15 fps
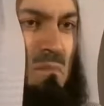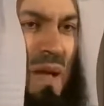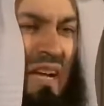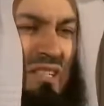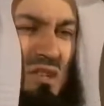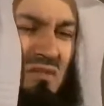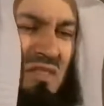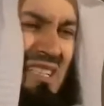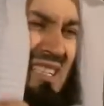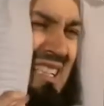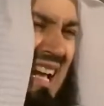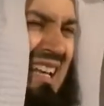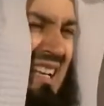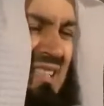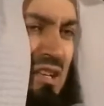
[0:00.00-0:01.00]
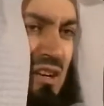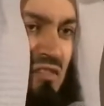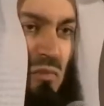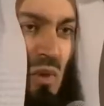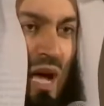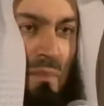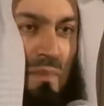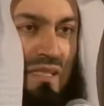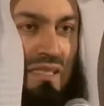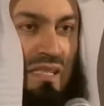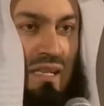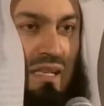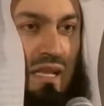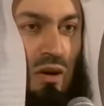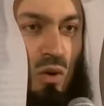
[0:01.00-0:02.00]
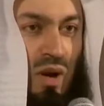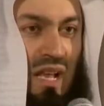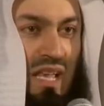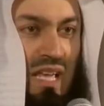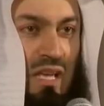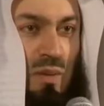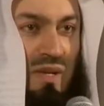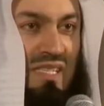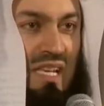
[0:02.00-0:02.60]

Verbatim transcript: impact of the character of Muhammad sallallahu alayhi wa